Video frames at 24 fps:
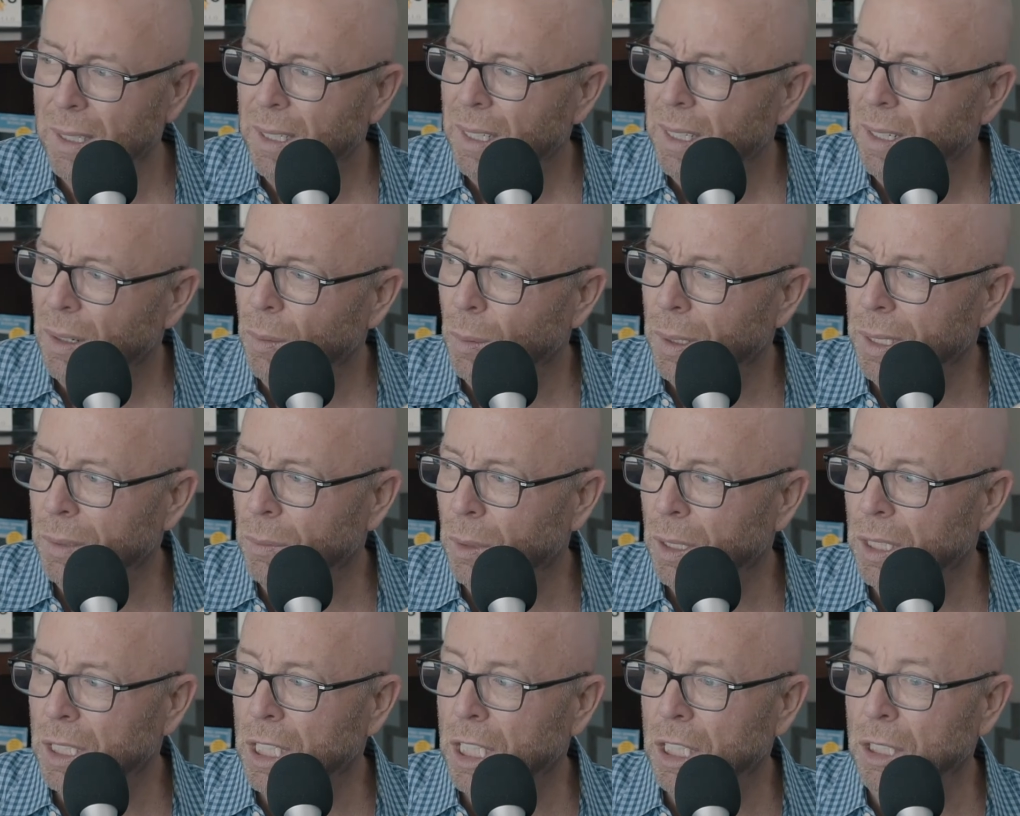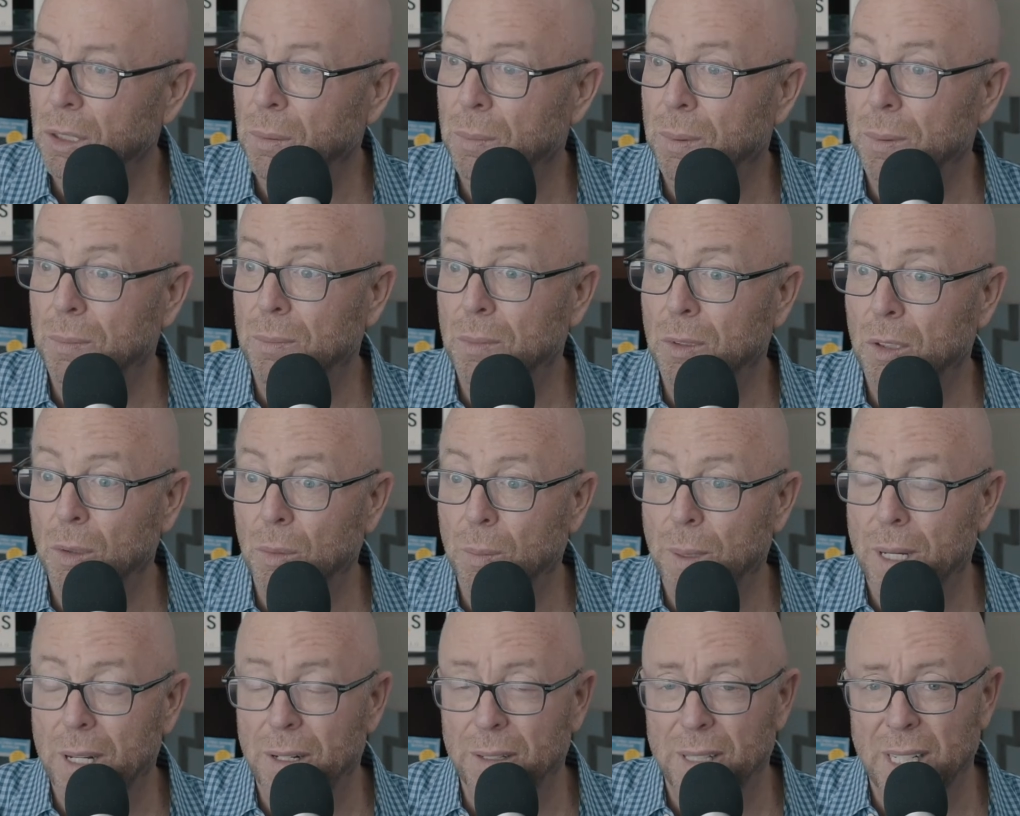Right. What what can you be,
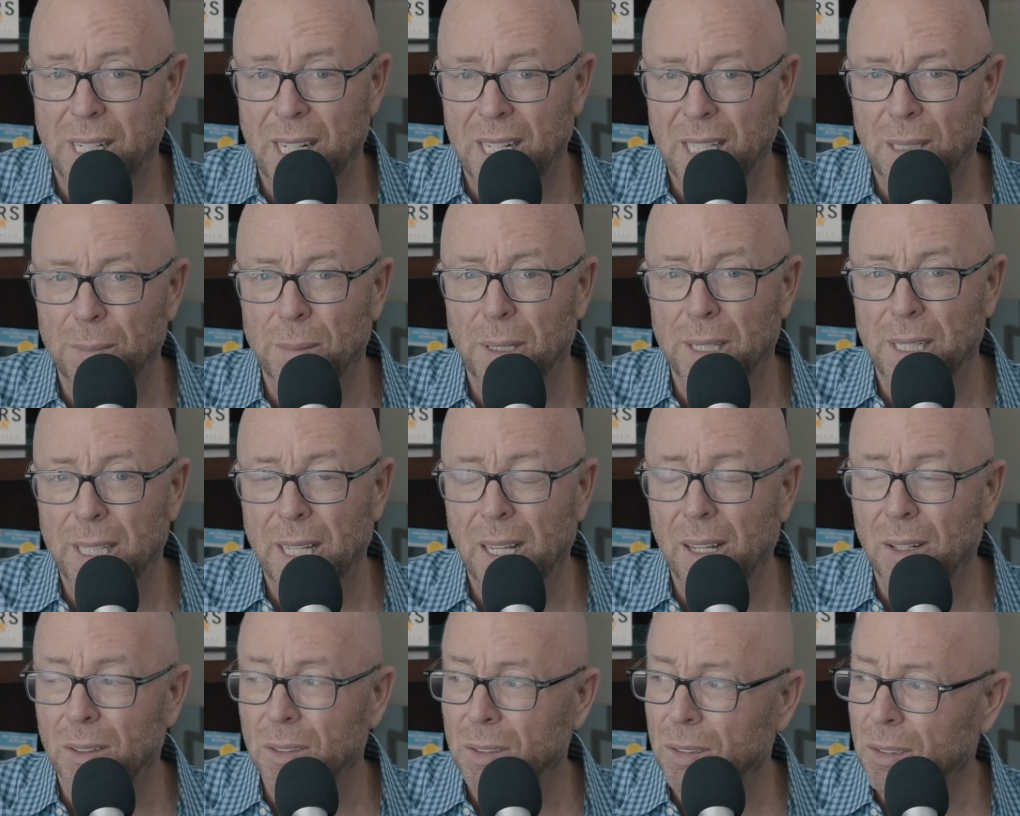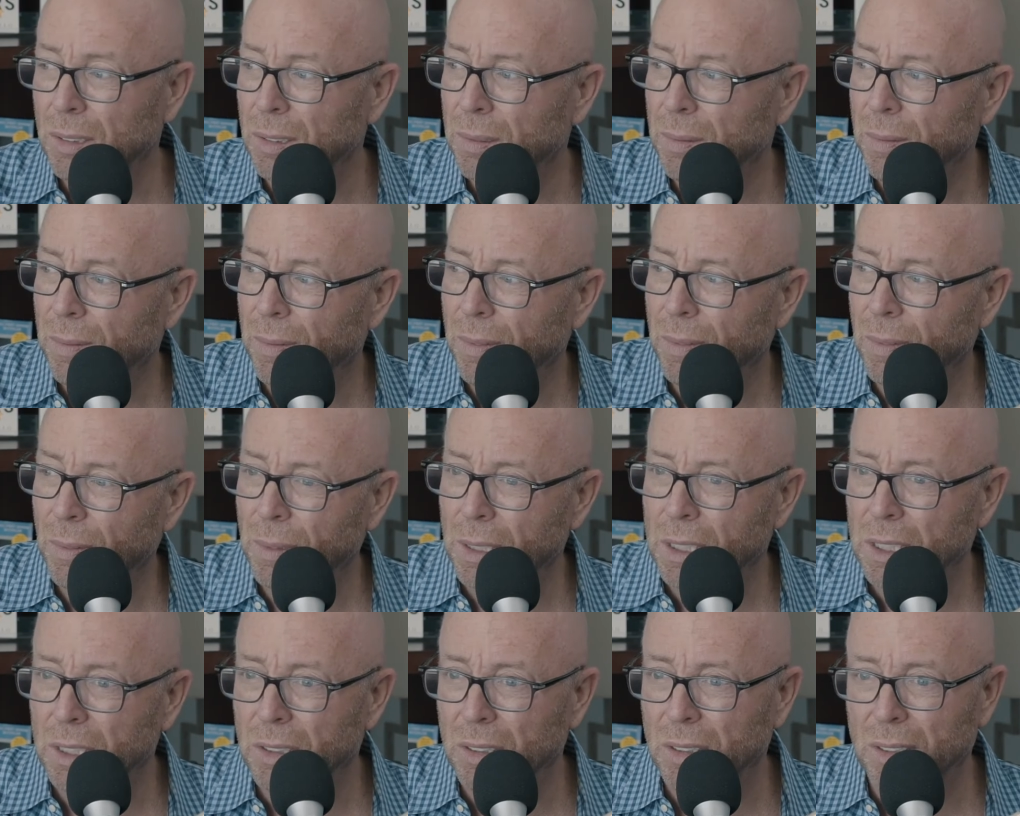do better than anybody else?
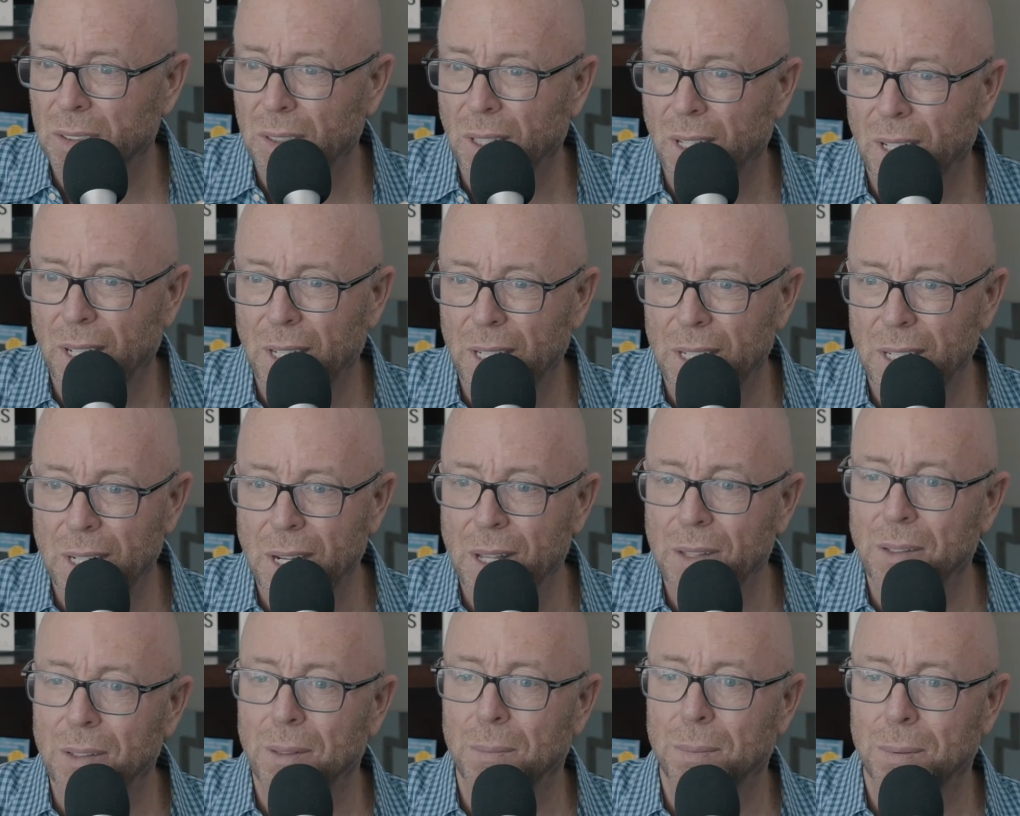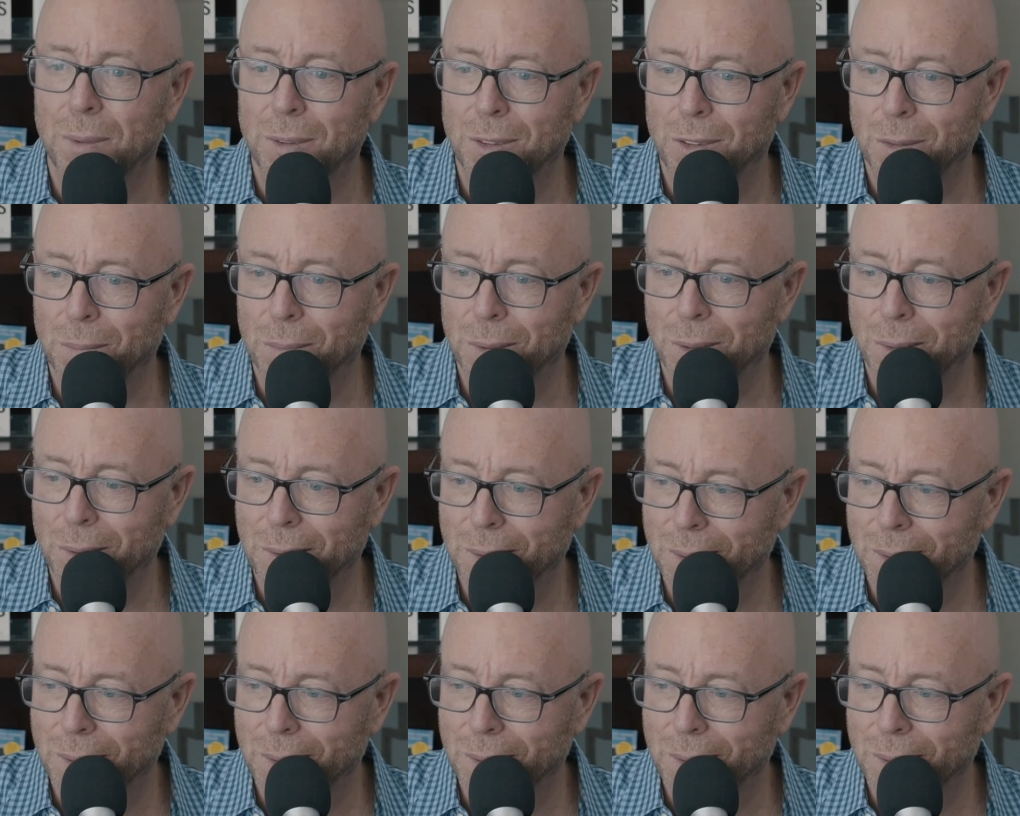Which is another principle.